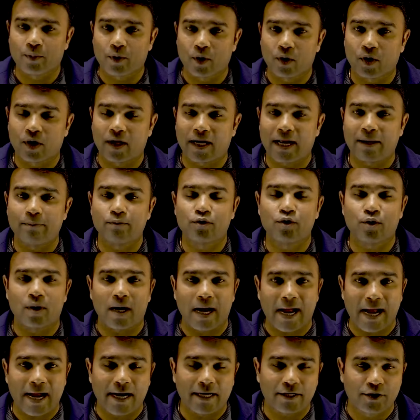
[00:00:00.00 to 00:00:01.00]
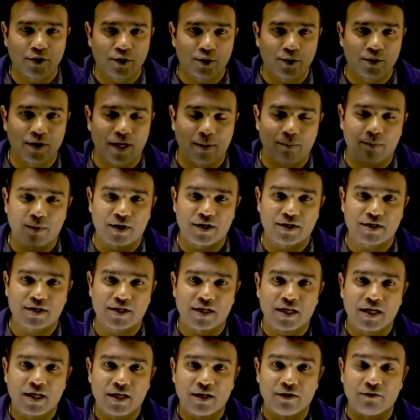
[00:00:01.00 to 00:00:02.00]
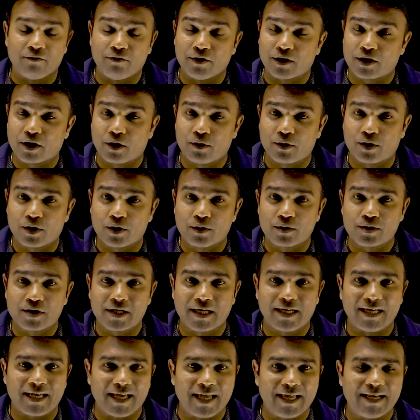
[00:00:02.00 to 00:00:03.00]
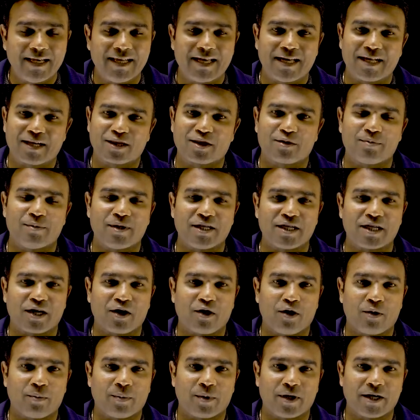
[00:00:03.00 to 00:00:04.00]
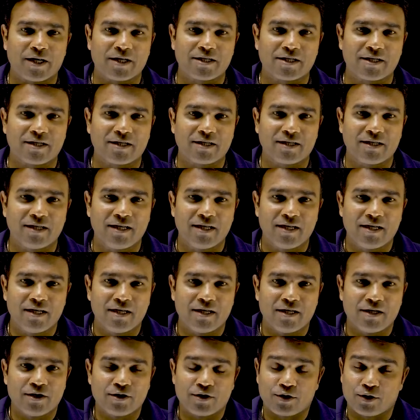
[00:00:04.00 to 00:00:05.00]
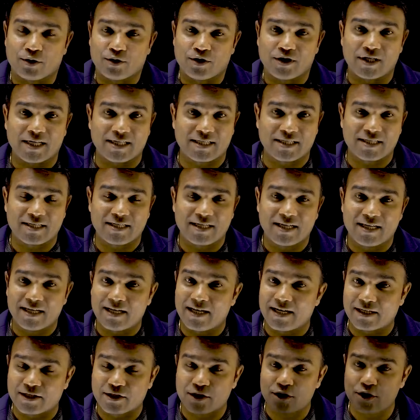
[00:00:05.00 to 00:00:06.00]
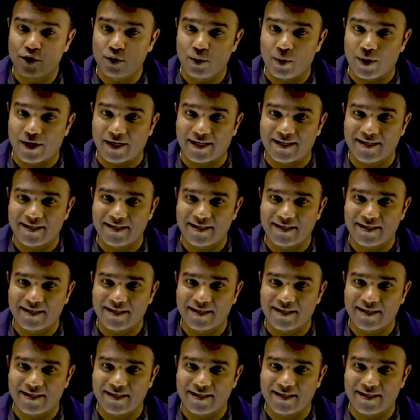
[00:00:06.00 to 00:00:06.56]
program to add two numbers without using any arithmetic operator. So just let's do it.